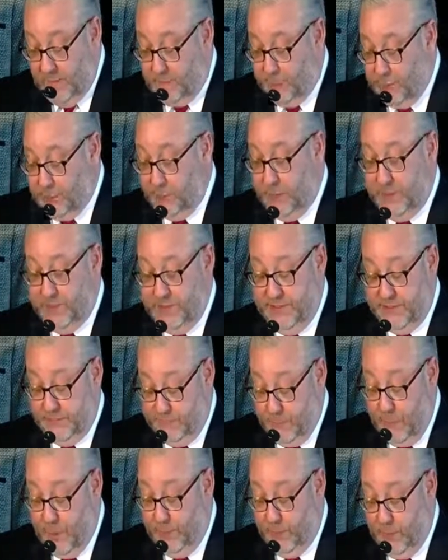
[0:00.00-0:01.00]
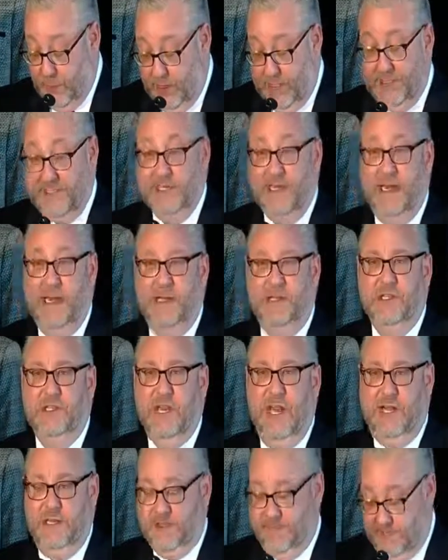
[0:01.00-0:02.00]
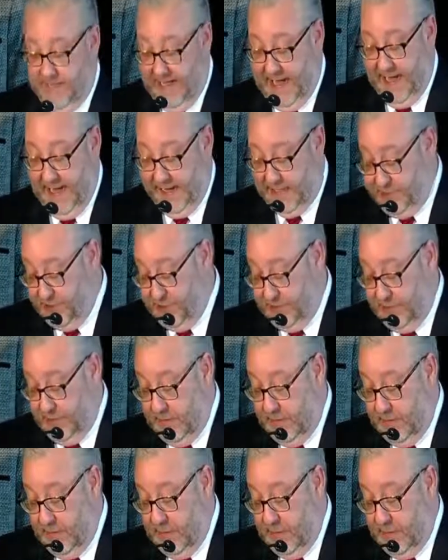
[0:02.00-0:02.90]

prescriptions for opioids in exchange for cash